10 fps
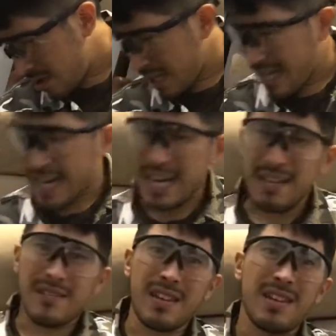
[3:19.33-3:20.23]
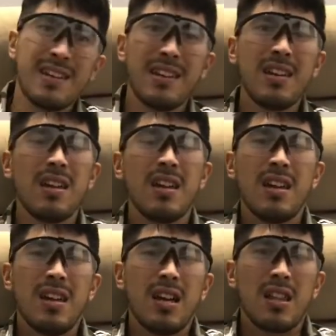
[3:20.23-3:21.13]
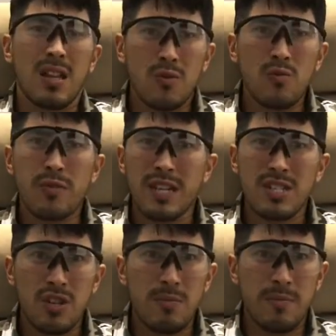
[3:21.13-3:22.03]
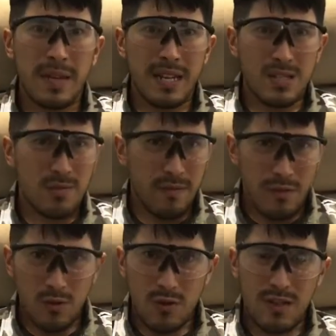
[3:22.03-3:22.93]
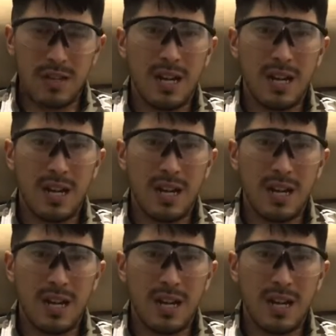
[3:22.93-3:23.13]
and like all things, human beings, we're flawed.